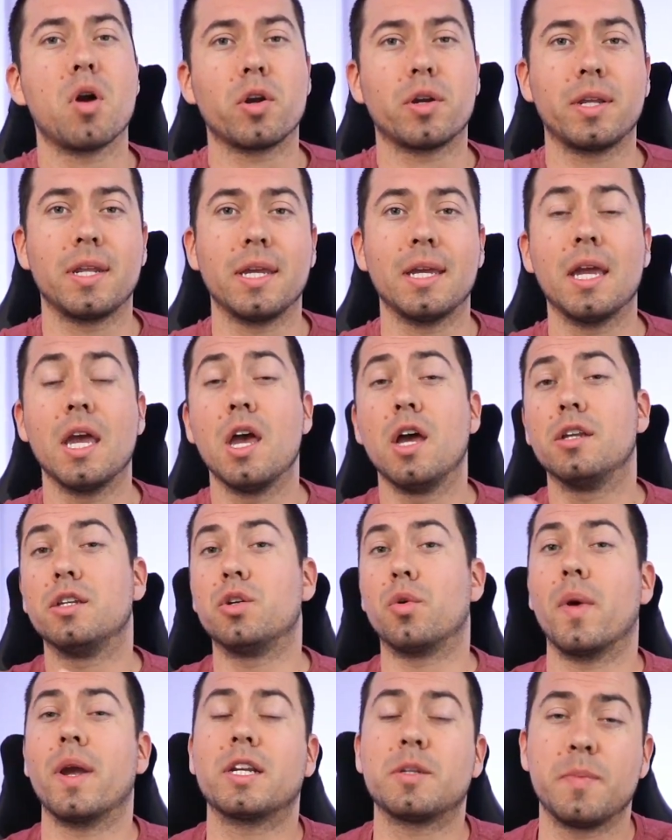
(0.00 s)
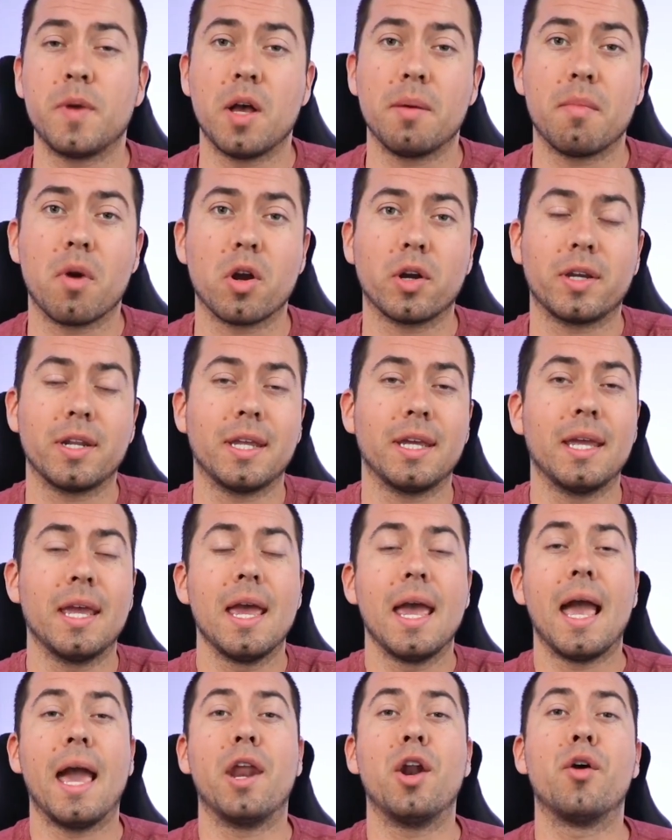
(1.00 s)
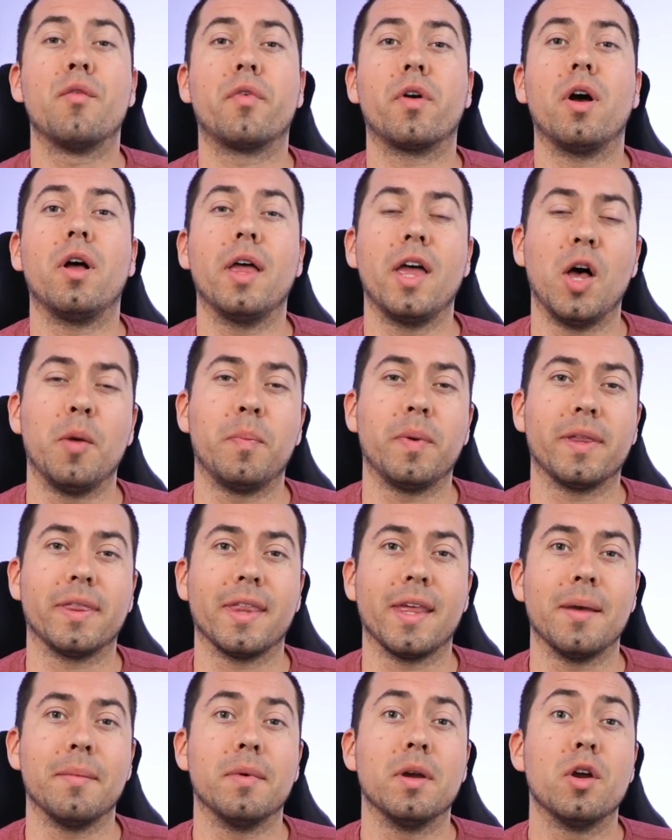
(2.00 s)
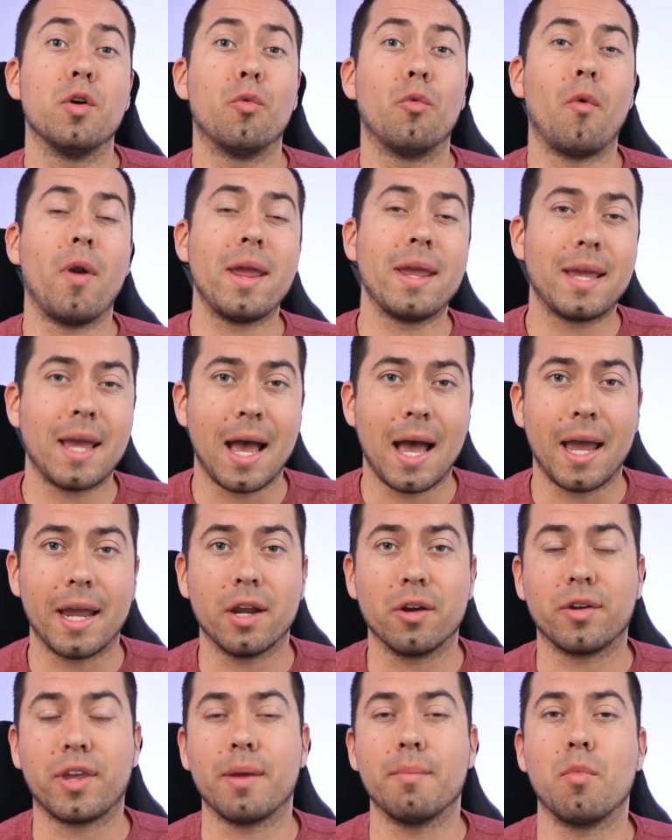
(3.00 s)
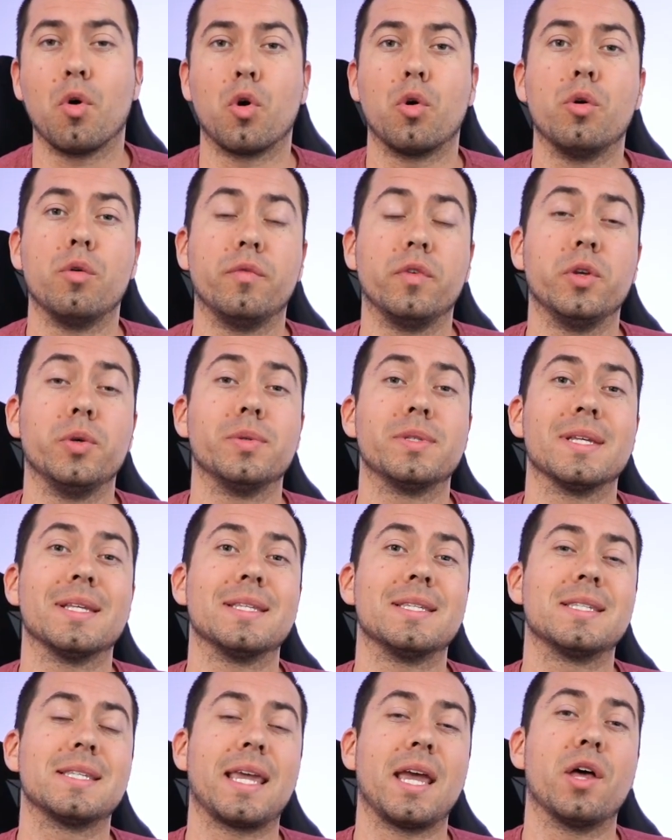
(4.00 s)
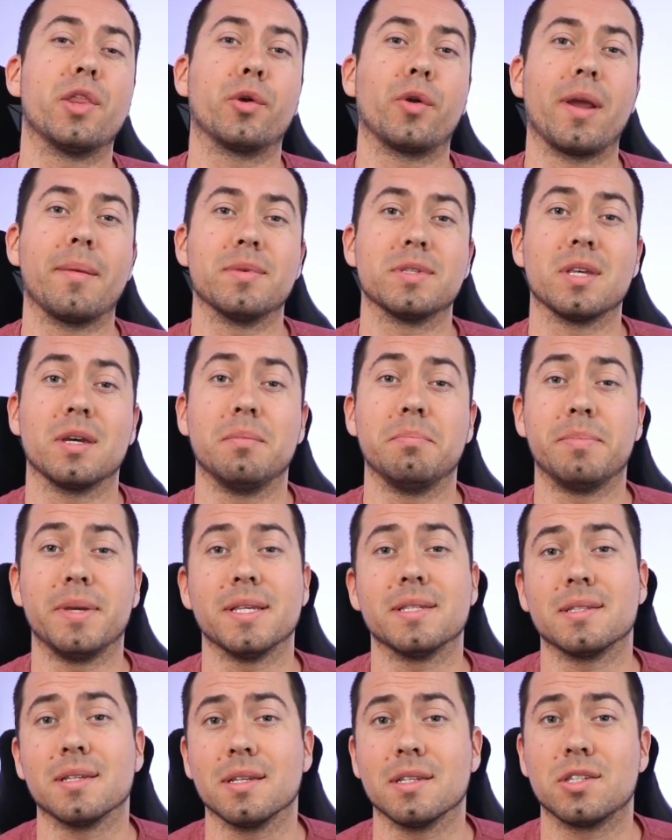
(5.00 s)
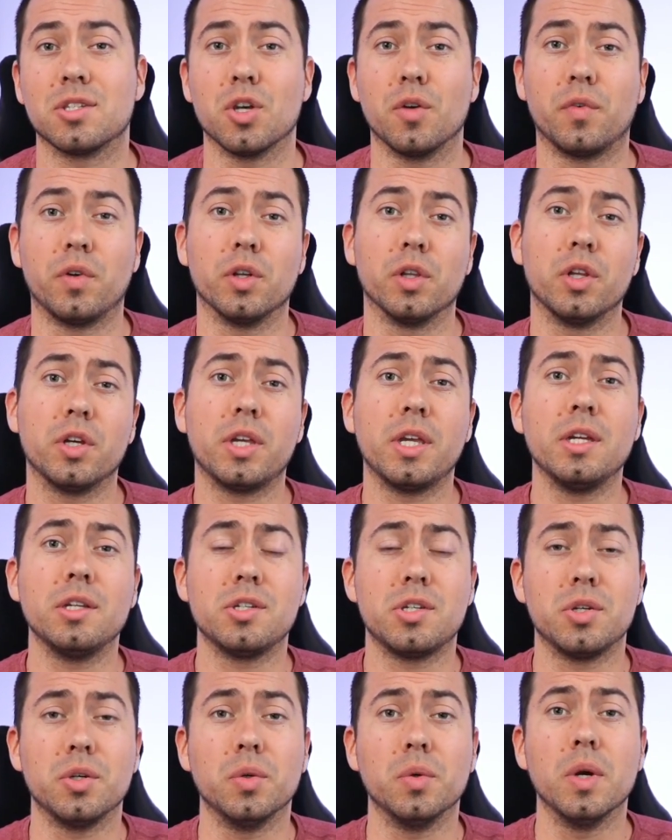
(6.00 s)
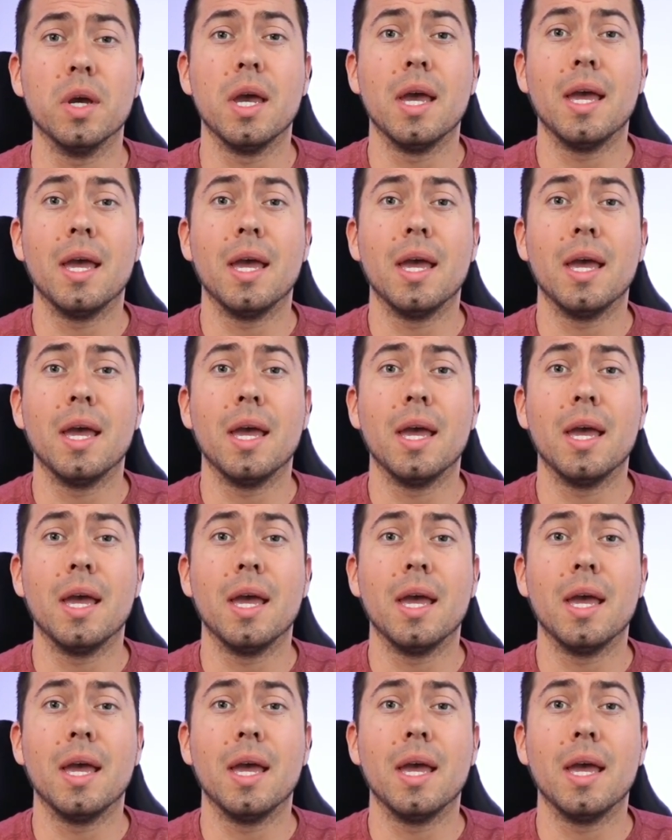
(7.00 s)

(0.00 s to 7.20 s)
marketing, direct mail marketing, and overall helping them rank high, get more reviews, and scale their Amazon business. So if you're looking to